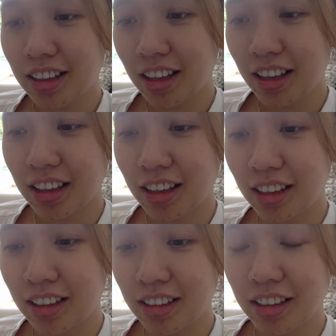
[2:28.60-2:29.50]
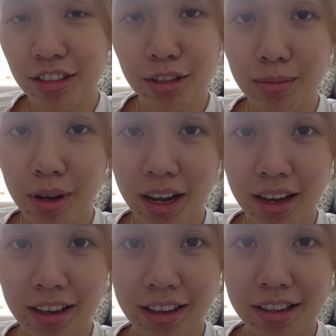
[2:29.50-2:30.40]
And it's my
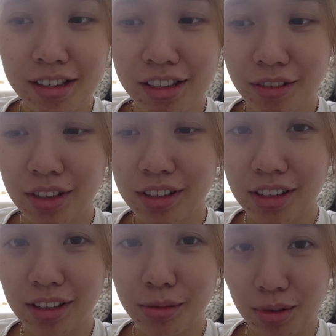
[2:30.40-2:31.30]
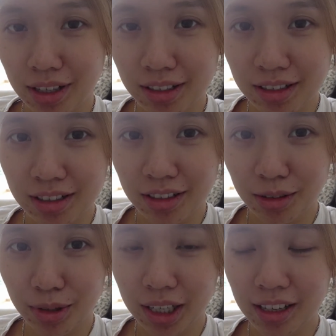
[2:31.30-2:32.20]
17 weeks
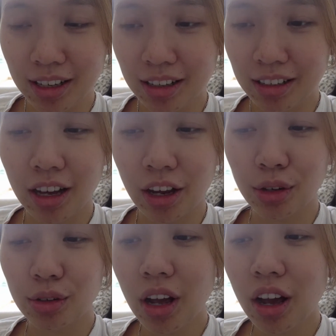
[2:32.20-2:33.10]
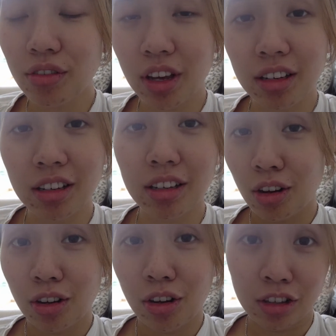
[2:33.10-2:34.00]
already. I don't have any
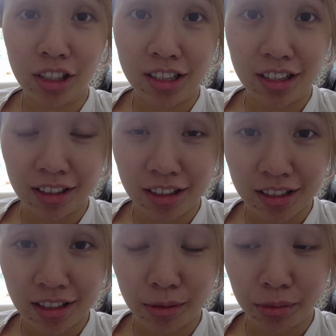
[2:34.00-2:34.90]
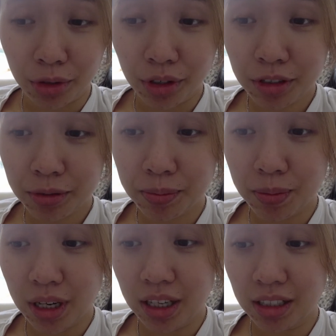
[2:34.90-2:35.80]
all-day sickness anymore,
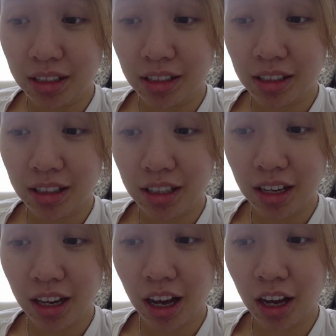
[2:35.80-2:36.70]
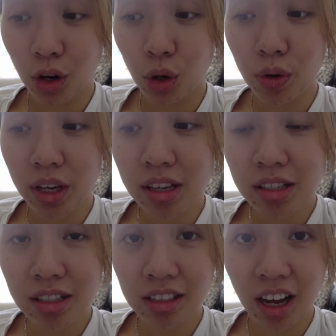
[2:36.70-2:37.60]
but I
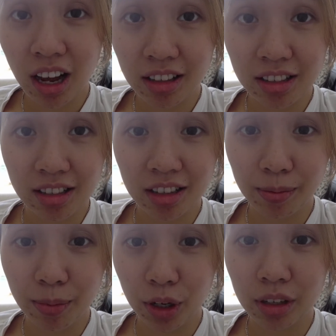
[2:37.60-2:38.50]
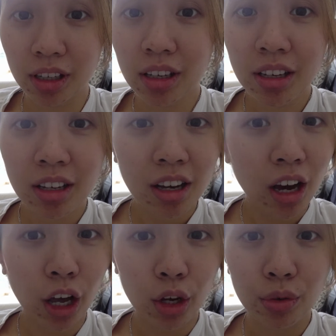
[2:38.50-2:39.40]
always can't sleep early.
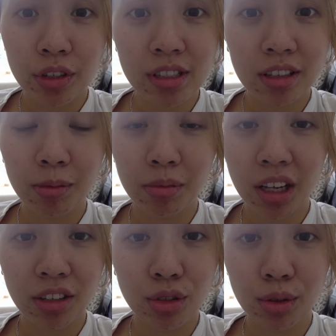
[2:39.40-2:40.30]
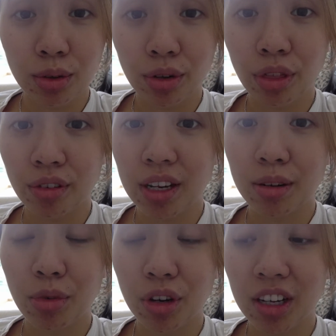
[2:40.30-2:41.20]
I always sleep like 2 or 3 in
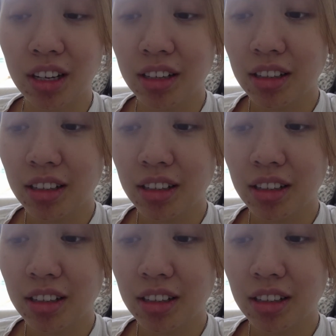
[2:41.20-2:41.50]
the morning